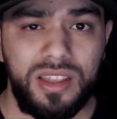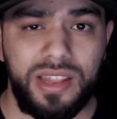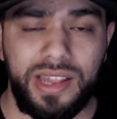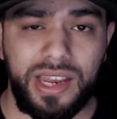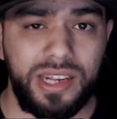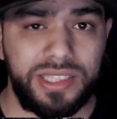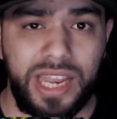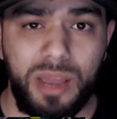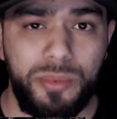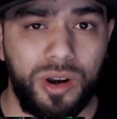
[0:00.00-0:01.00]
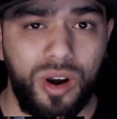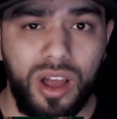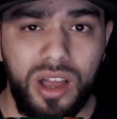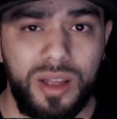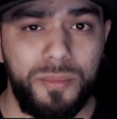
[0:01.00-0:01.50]
That doesn't happen a
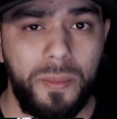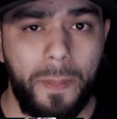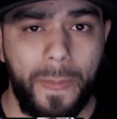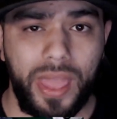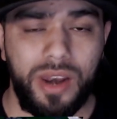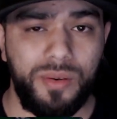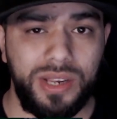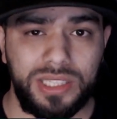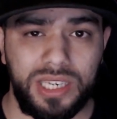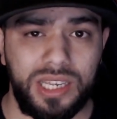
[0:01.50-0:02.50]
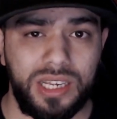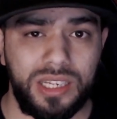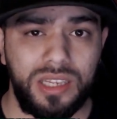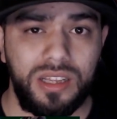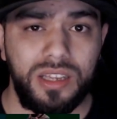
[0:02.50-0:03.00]
lot. I know he's in a
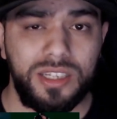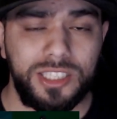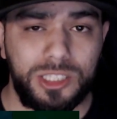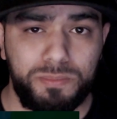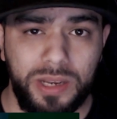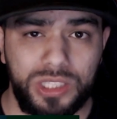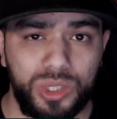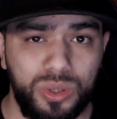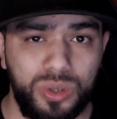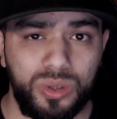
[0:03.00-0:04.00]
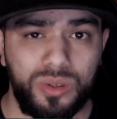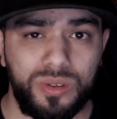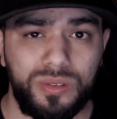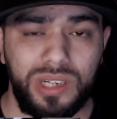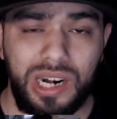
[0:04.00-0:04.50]
special
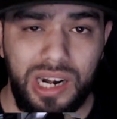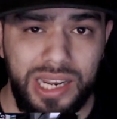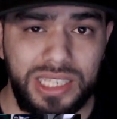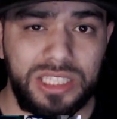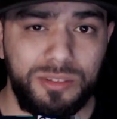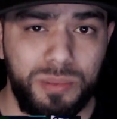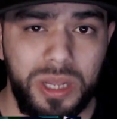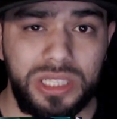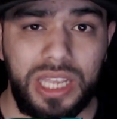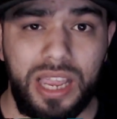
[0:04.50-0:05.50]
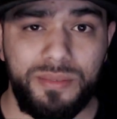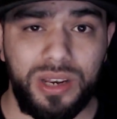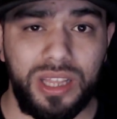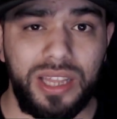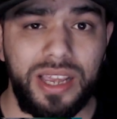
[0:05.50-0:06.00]
list of players that have
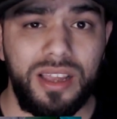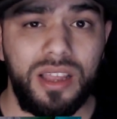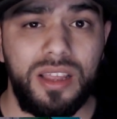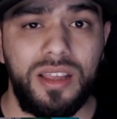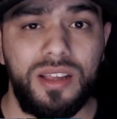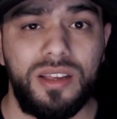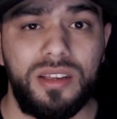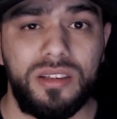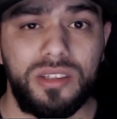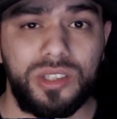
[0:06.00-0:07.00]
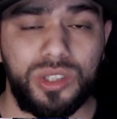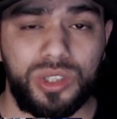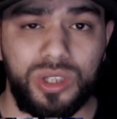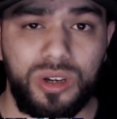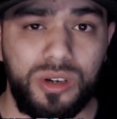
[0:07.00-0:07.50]
done that.
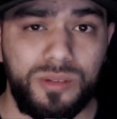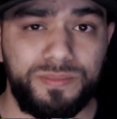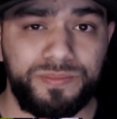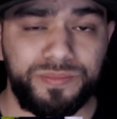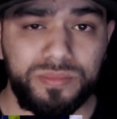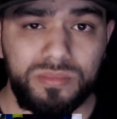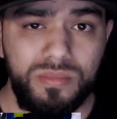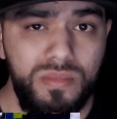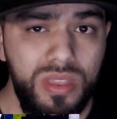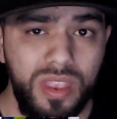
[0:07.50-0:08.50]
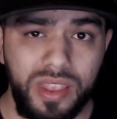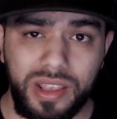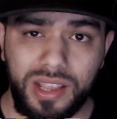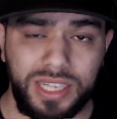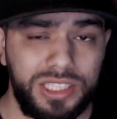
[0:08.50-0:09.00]
So
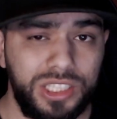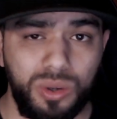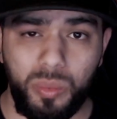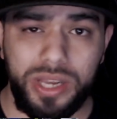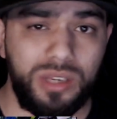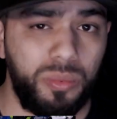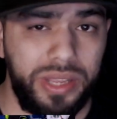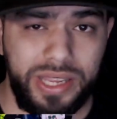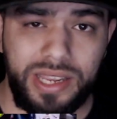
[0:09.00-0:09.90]
it's just a week to week.